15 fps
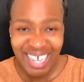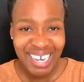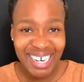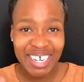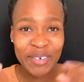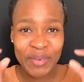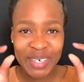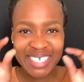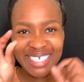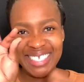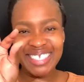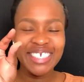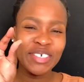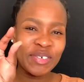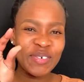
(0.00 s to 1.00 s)
like what is
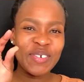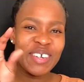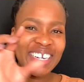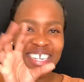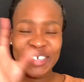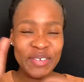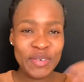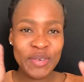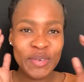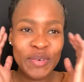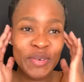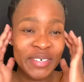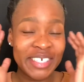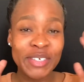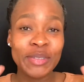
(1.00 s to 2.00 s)
this short? Like you
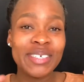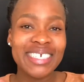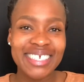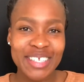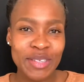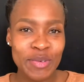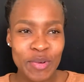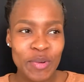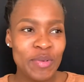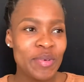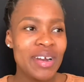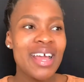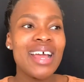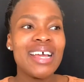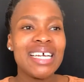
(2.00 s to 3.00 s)
you you just don't
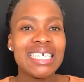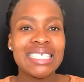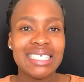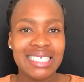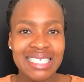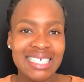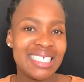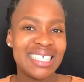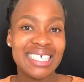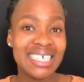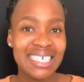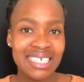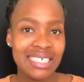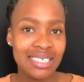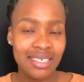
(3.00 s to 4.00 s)
see the
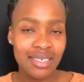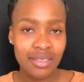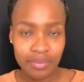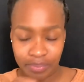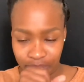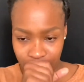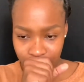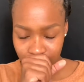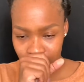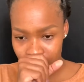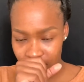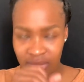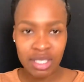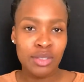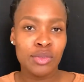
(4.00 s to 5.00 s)
need
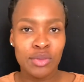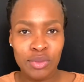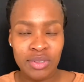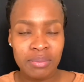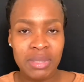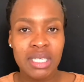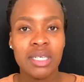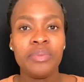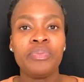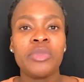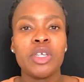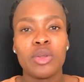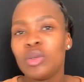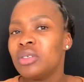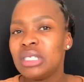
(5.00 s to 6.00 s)
excuse me,
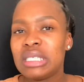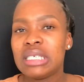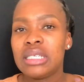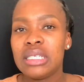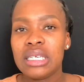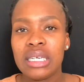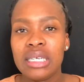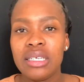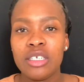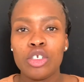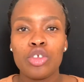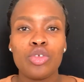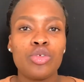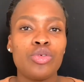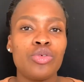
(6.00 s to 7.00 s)
you don't see the need
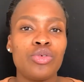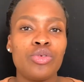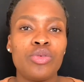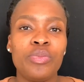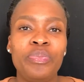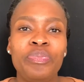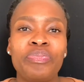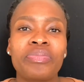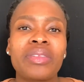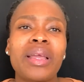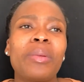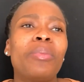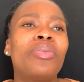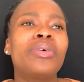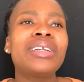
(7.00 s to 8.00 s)
to
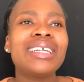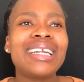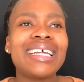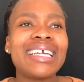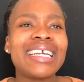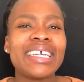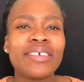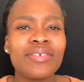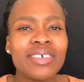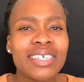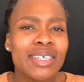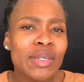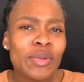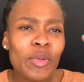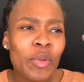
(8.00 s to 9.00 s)
put in like effort
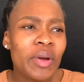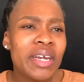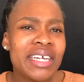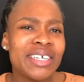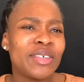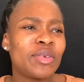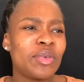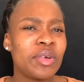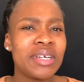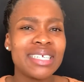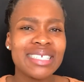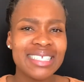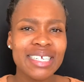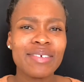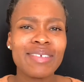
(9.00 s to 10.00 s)
and wearing a wig and
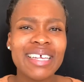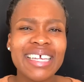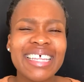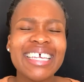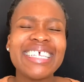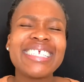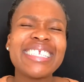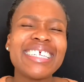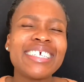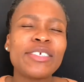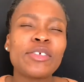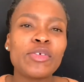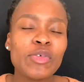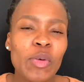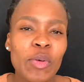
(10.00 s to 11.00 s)
stuff like that. It's like
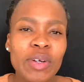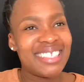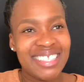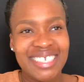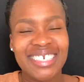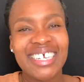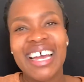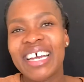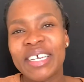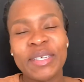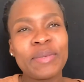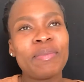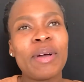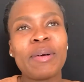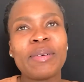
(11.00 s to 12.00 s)
sure. At the
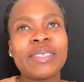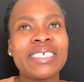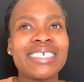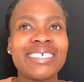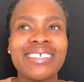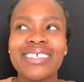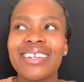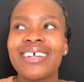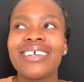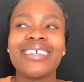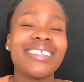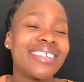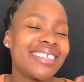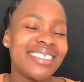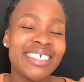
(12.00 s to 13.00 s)
time, I was just
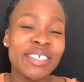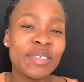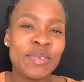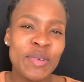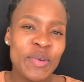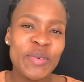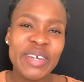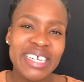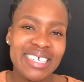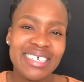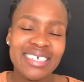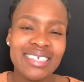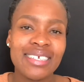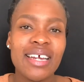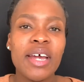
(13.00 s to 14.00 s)
like, there's no need,
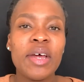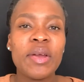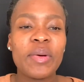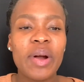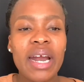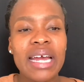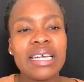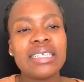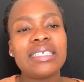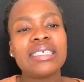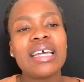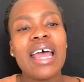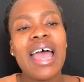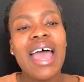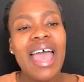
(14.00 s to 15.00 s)
right?
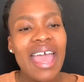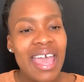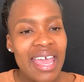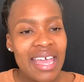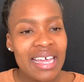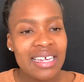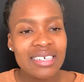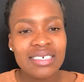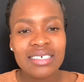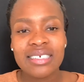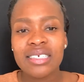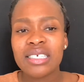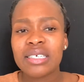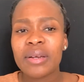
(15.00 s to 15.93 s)
And